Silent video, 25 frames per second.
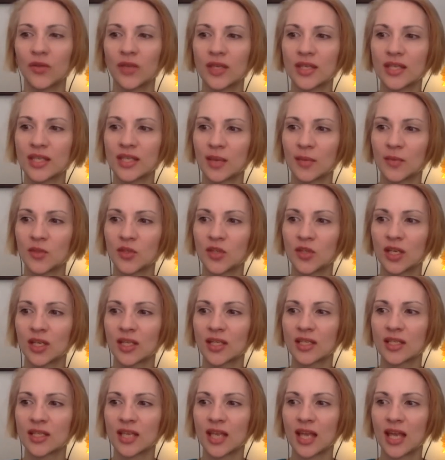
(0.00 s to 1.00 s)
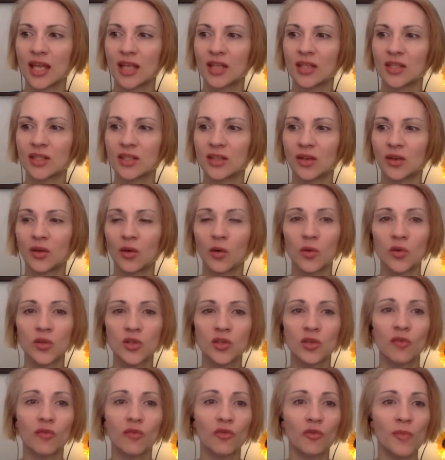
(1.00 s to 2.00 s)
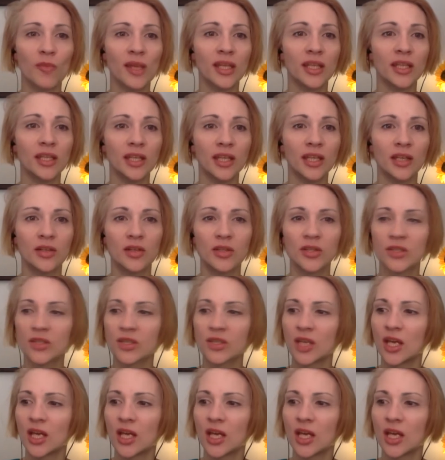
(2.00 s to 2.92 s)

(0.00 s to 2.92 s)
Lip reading: subjects. And also for many years,